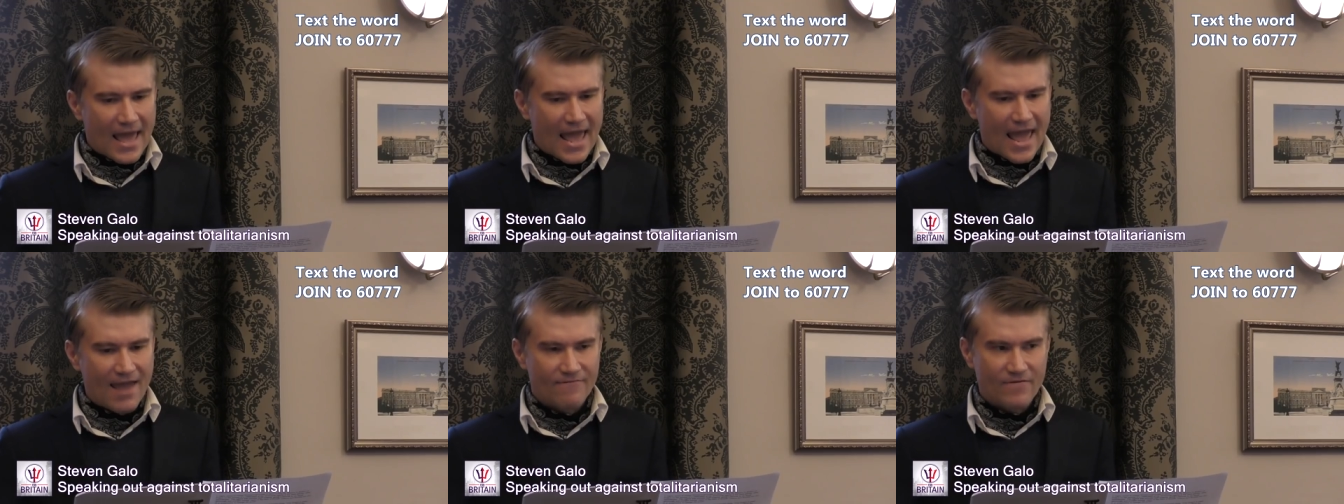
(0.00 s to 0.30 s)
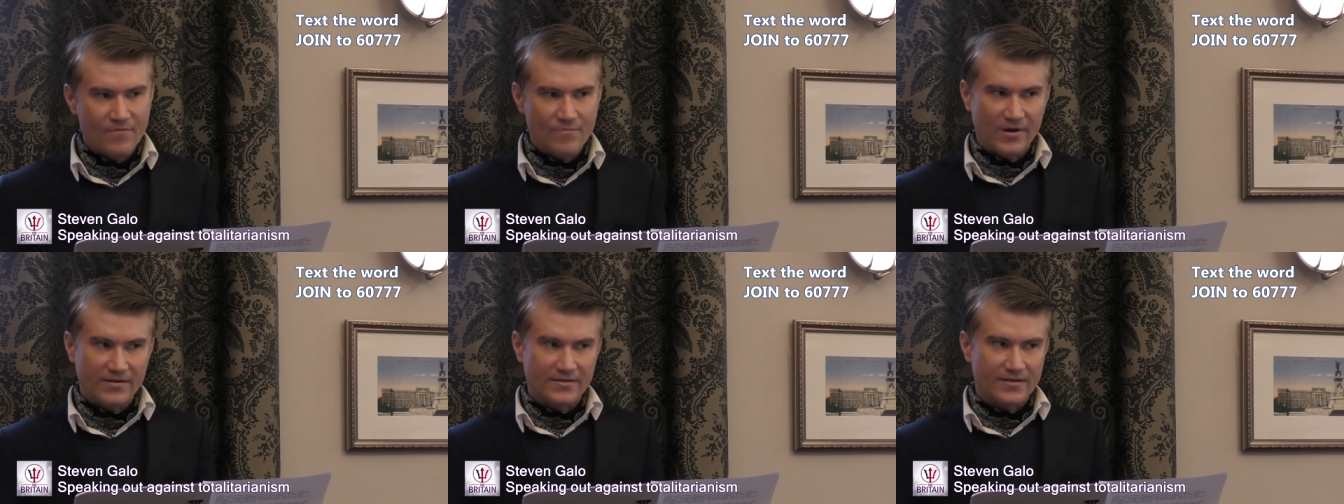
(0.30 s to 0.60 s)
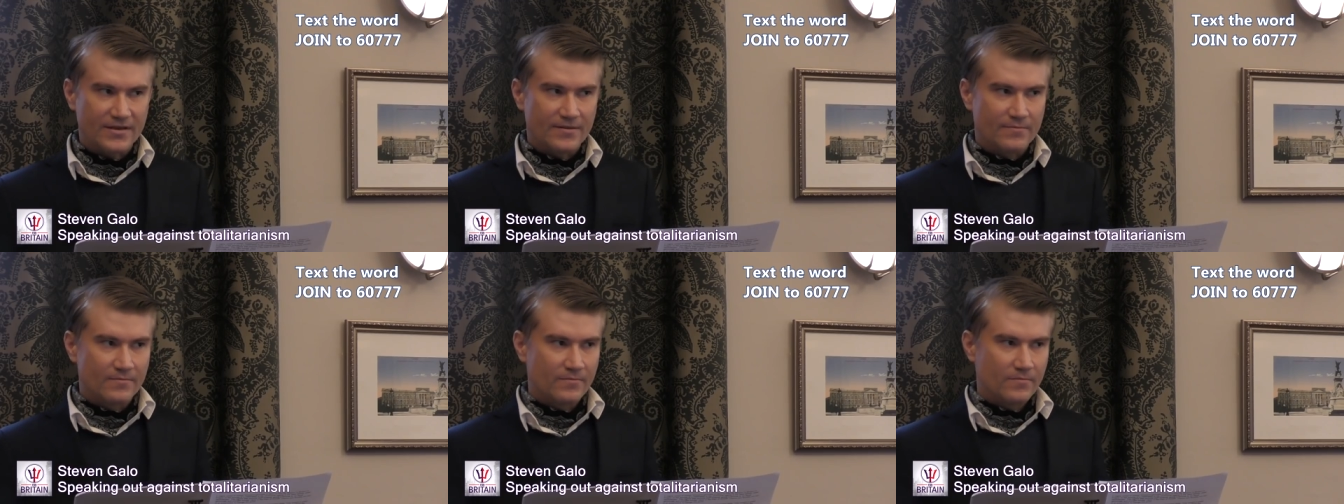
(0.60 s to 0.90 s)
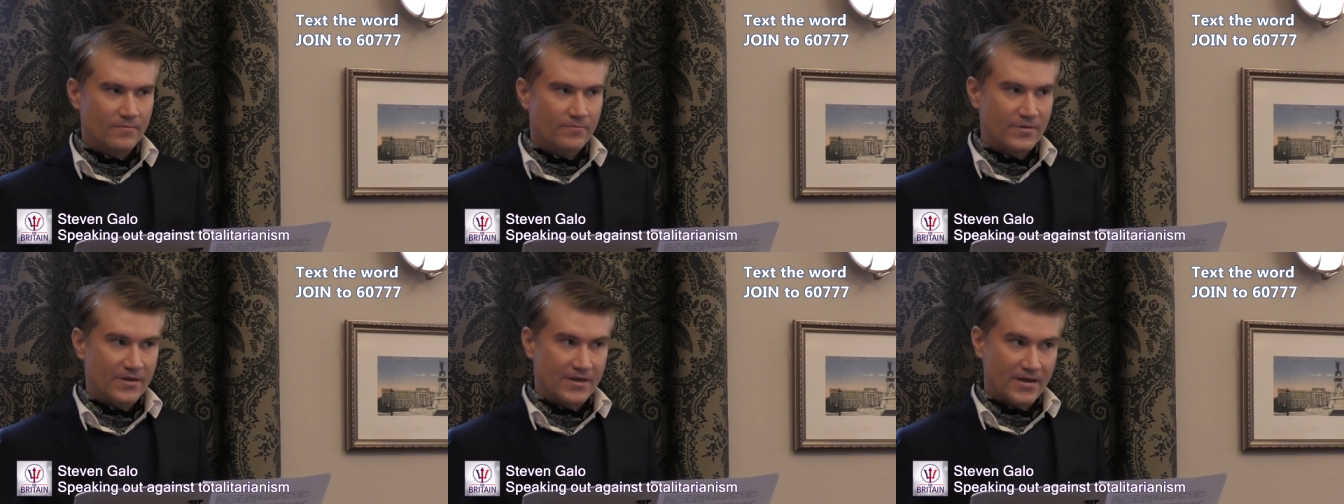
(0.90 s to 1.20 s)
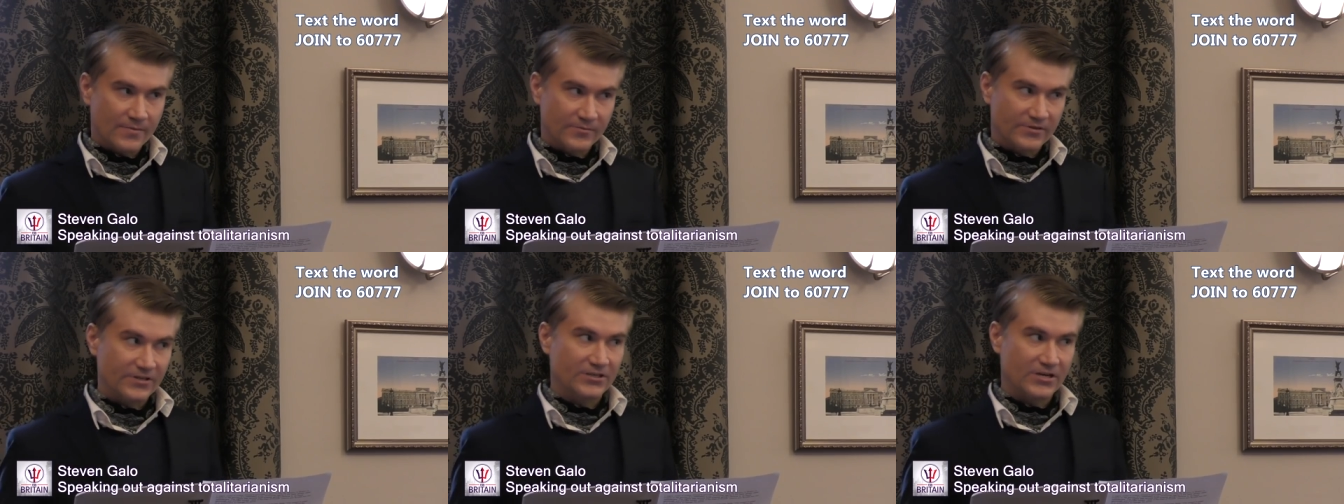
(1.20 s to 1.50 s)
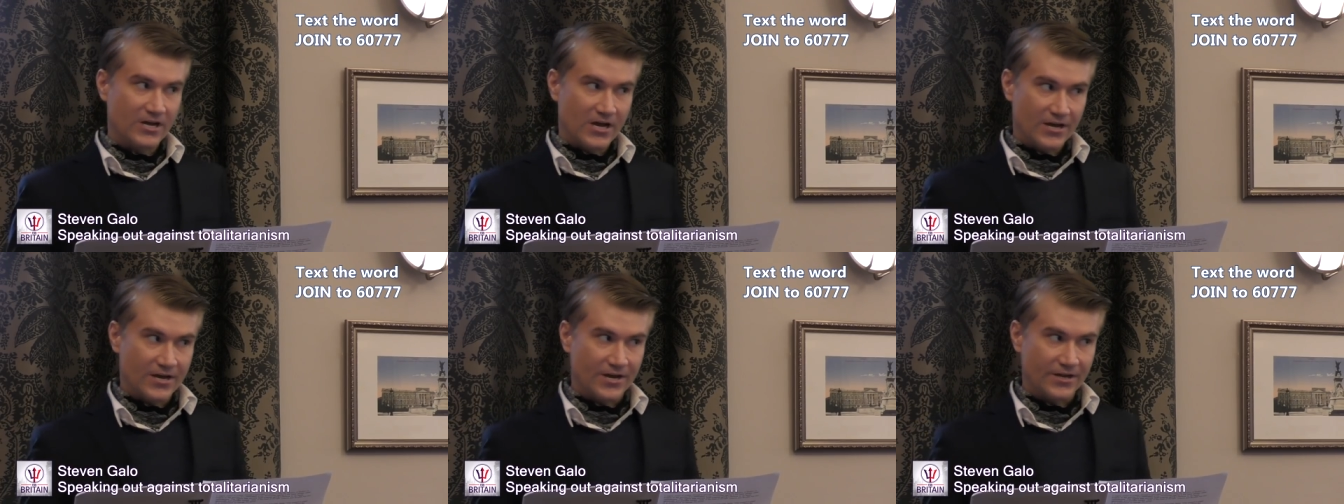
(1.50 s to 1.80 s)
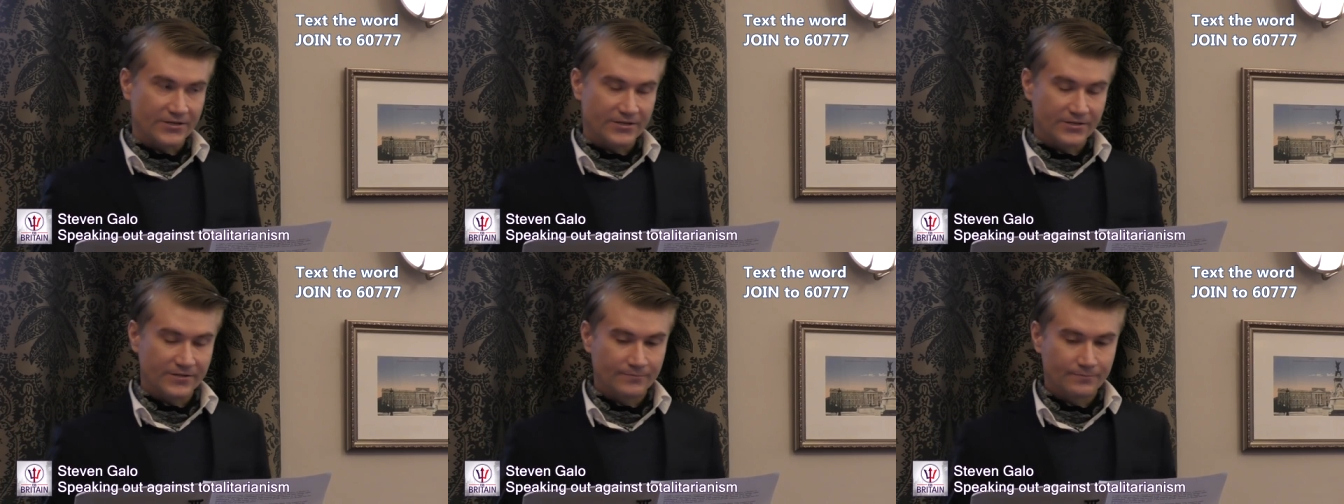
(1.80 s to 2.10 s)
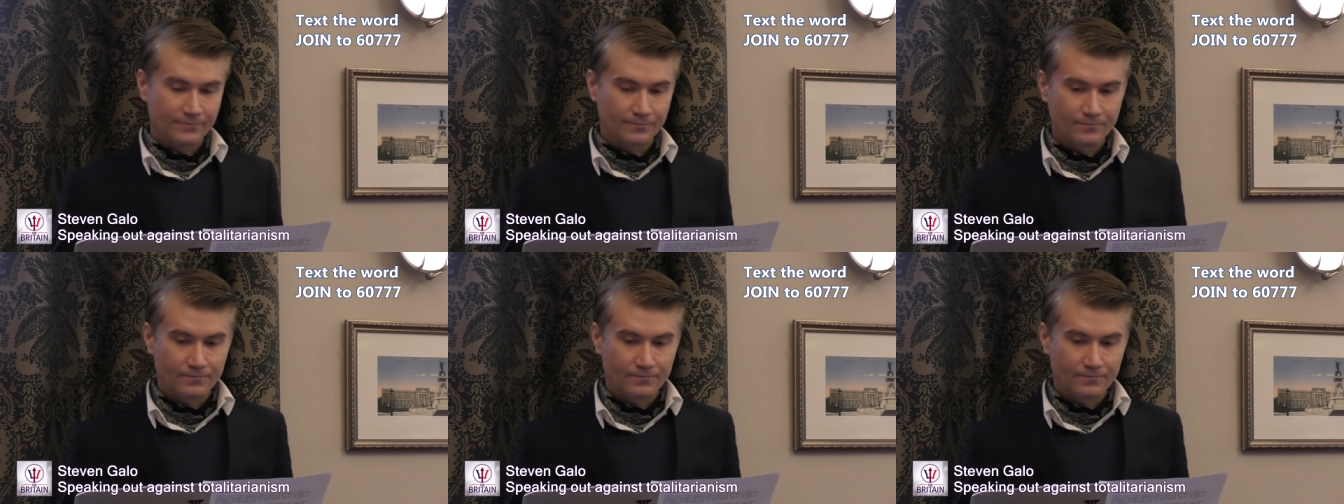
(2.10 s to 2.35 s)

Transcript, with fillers: Everybody becomes a target.